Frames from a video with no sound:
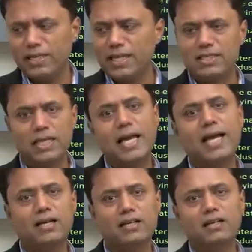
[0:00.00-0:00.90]
takes a
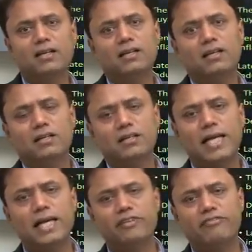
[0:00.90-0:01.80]
lag
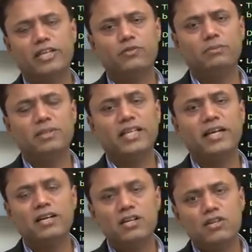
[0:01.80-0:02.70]
effect will be
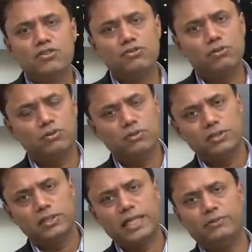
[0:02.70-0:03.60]
there.
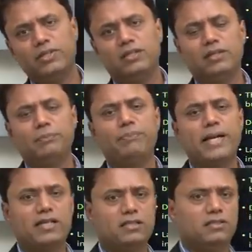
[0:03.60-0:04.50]
So that will
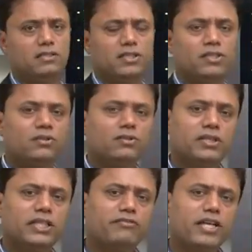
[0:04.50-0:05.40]
impact
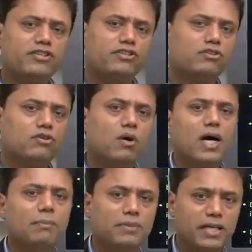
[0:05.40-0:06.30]
the inflation to go
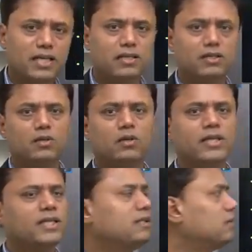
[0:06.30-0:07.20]
up year
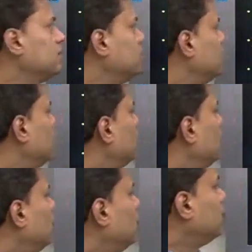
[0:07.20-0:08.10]
on year.
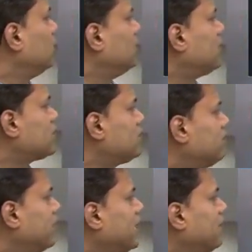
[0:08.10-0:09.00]
Demand
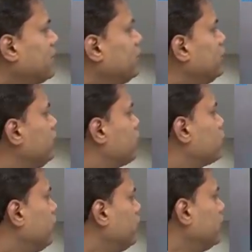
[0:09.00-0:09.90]
supply gap
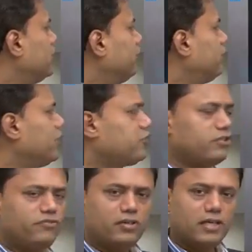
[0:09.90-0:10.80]
continues to fuel
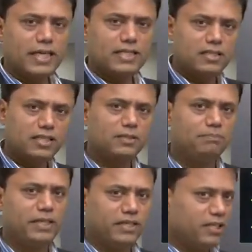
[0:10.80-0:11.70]
inflation for an
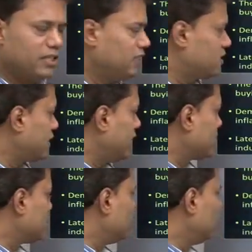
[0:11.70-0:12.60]
extended period. In this
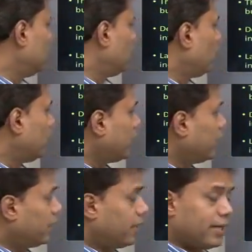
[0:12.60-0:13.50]
case,
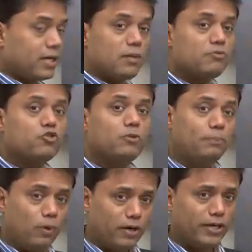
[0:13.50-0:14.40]
when it comes to a
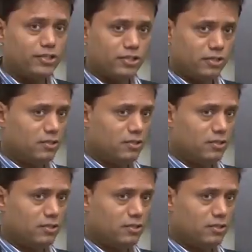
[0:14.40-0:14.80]
point